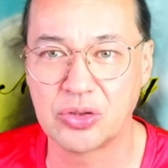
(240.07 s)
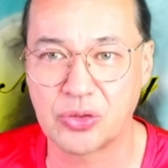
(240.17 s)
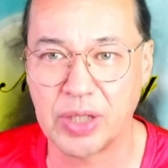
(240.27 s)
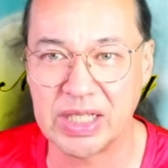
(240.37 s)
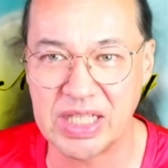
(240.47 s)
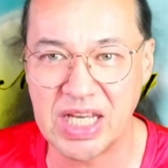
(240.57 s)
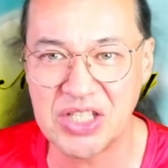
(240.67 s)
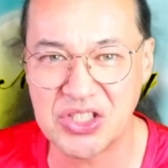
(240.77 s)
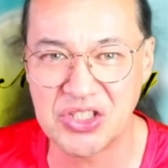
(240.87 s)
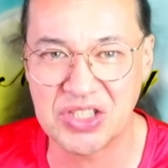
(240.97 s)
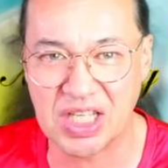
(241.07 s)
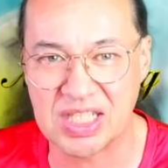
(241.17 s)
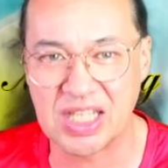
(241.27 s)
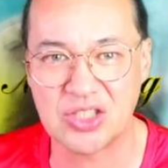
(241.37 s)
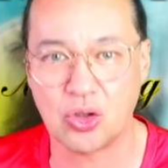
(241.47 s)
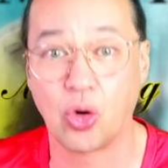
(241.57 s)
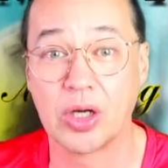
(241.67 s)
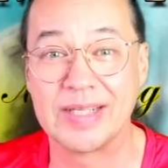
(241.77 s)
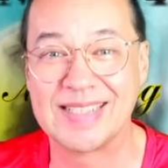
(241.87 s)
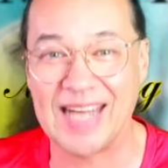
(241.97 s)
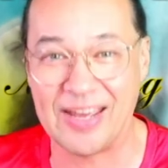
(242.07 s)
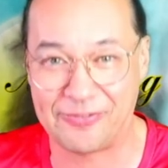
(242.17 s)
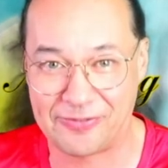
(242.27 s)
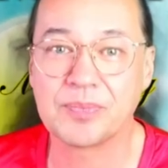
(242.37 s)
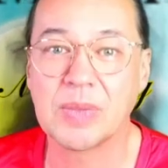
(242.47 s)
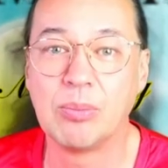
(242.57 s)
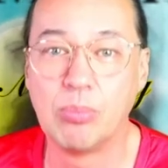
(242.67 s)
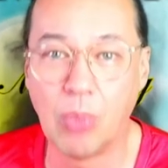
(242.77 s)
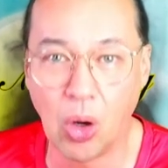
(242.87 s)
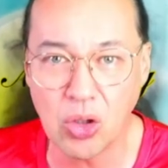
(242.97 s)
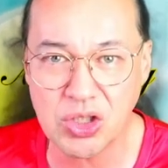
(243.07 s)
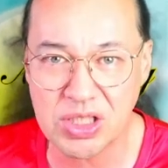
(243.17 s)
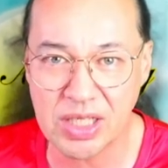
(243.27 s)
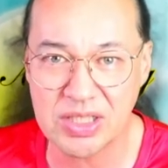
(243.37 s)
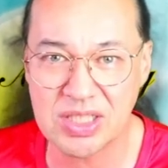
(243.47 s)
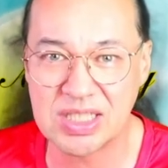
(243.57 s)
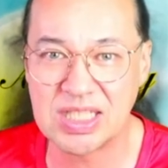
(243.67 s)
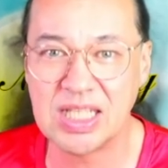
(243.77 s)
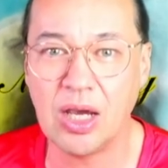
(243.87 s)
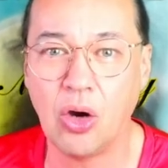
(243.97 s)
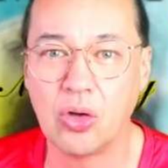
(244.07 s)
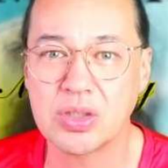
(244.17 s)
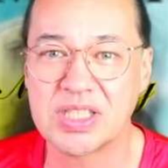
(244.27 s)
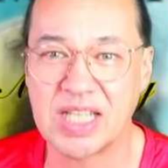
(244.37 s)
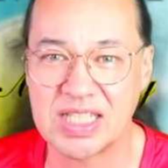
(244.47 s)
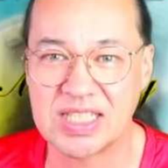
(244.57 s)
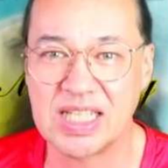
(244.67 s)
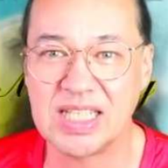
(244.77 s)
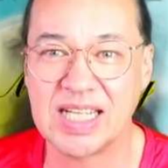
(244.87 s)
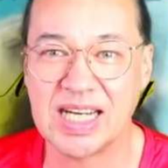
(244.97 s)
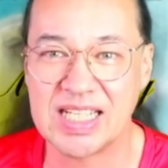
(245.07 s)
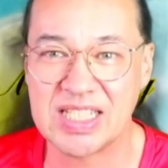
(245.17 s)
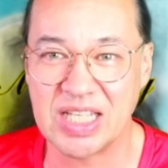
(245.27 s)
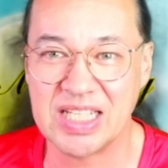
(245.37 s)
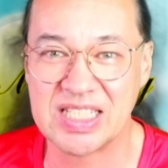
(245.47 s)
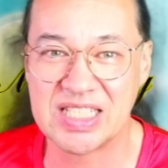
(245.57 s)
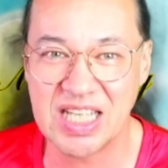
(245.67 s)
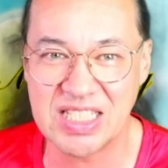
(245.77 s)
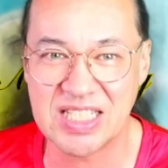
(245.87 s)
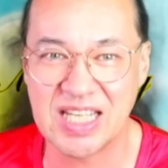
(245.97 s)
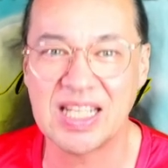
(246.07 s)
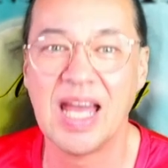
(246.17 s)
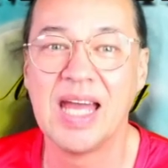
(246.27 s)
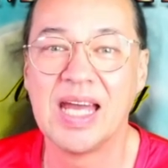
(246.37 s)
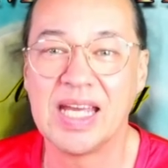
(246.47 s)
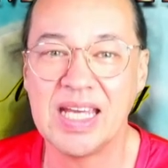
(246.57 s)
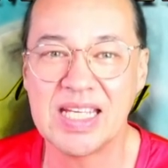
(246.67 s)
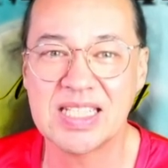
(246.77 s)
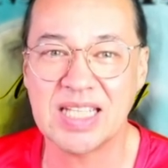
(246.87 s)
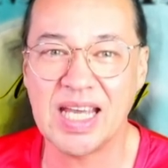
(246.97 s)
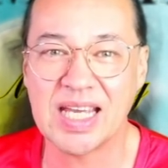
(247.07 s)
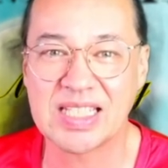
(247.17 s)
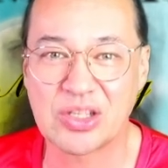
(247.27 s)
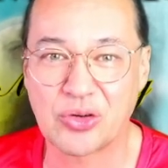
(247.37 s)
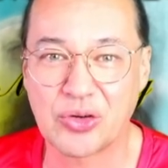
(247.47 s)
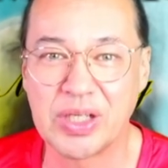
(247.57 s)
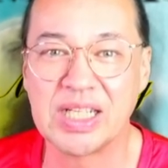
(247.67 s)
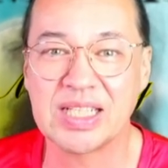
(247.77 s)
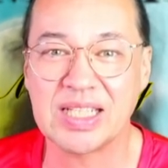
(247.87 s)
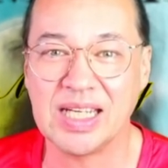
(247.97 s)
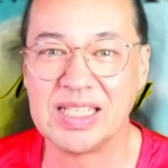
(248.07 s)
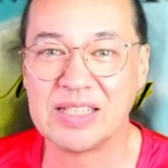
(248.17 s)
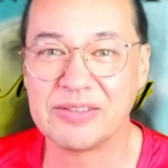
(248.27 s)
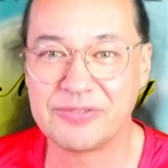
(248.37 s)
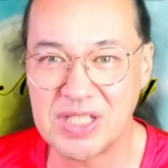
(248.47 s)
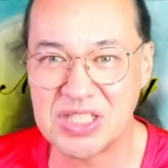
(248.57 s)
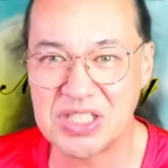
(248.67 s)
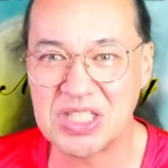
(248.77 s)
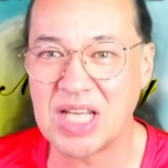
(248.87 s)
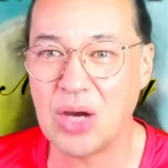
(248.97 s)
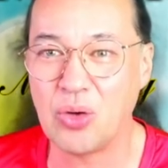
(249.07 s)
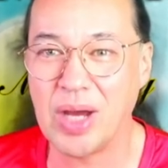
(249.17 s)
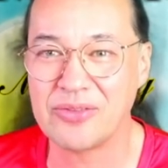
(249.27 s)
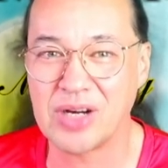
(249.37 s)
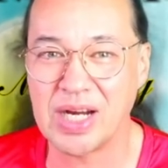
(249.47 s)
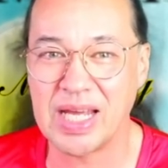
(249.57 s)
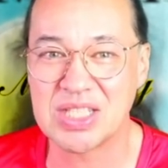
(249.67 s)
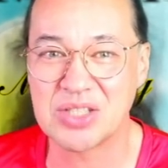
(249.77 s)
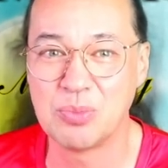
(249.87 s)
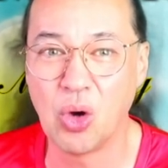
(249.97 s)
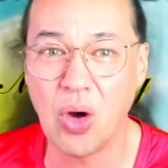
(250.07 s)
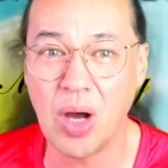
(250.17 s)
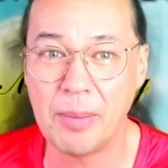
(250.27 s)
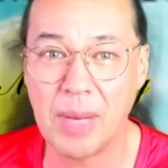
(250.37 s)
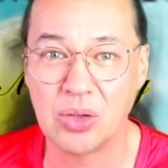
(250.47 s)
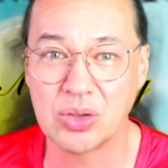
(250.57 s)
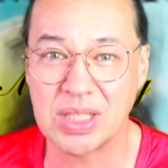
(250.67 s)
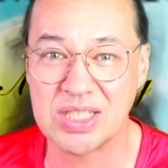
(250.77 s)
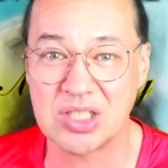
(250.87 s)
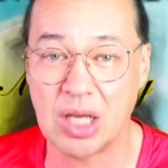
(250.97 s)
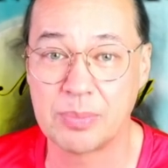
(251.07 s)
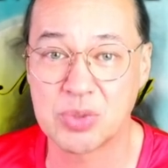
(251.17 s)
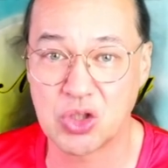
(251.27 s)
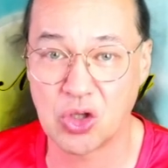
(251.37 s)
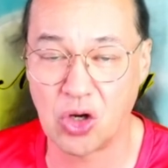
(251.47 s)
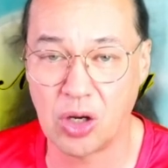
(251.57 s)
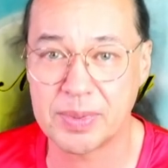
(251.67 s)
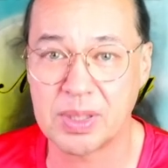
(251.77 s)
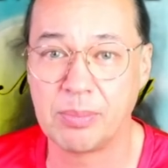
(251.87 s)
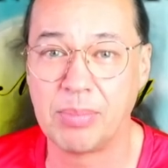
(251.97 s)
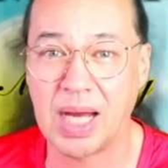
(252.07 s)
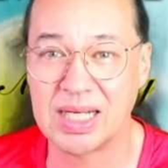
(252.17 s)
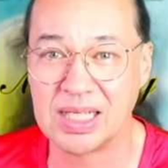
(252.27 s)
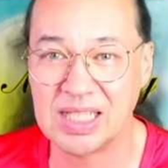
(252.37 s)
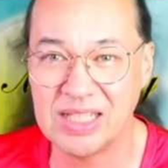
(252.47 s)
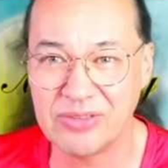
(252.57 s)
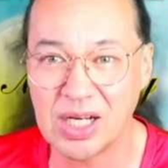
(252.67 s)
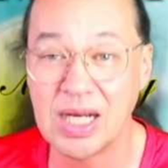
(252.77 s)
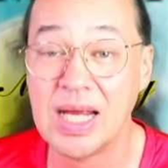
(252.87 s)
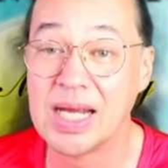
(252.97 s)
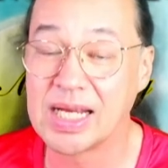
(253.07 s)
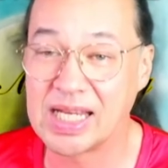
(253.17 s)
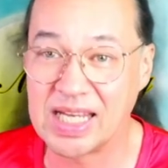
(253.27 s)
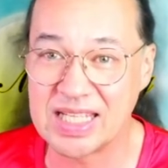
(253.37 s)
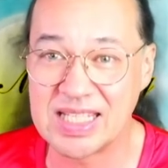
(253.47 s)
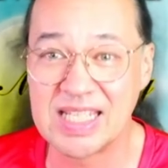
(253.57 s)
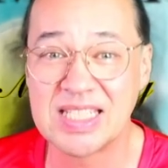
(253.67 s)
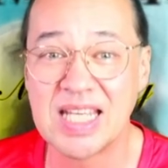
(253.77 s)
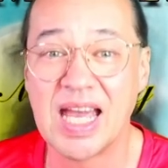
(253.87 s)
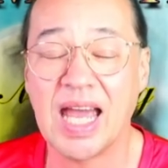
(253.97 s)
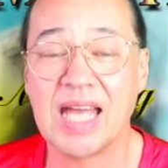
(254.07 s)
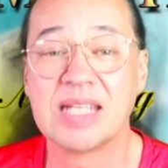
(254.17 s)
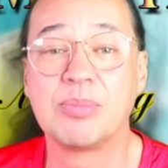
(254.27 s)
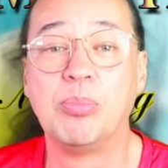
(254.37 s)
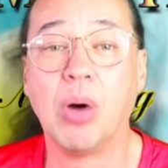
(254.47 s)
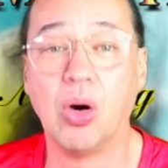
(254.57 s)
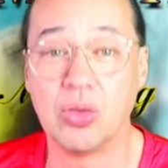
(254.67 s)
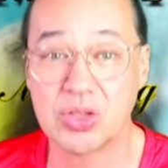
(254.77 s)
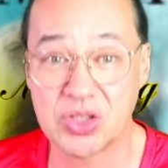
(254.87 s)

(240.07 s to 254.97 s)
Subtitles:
radiation sickness, or death. Most CO60 that is ingested is excreted in the feces. However, a small amount is absorbed by the liver, kidneys, and bones.